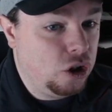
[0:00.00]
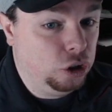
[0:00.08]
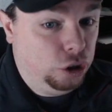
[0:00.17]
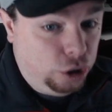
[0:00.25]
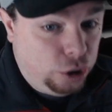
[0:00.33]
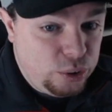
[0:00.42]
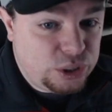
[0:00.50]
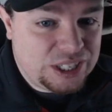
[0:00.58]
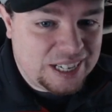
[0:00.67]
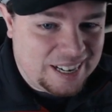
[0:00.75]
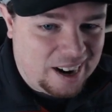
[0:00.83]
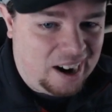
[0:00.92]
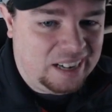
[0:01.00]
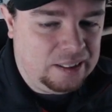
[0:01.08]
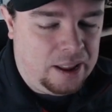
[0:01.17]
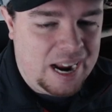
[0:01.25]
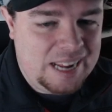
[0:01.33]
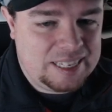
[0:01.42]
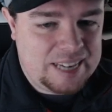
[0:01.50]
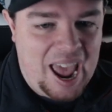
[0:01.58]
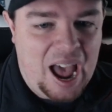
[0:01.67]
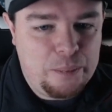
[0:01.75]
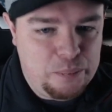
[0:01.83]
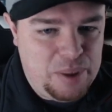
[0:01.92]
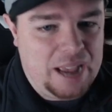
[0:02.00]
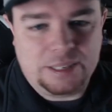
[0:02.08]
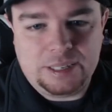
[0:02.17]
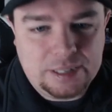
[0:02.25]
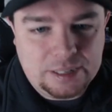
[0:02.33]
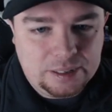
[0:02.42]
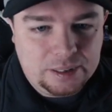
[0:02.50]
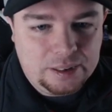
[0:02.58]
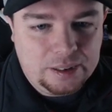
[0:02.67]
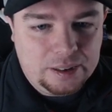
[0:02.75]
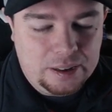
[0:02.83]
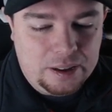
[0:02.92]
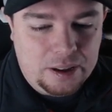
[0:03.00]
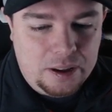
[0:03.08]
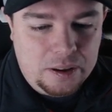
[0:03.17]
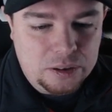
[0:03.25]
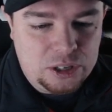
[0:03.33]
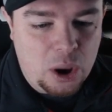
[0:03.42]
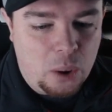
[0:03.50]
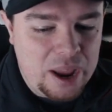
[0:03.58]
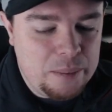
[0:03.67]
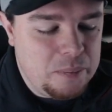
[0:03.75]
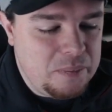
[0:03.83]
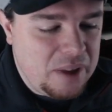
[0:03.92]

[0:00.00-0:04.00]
loose guidelines at best. So it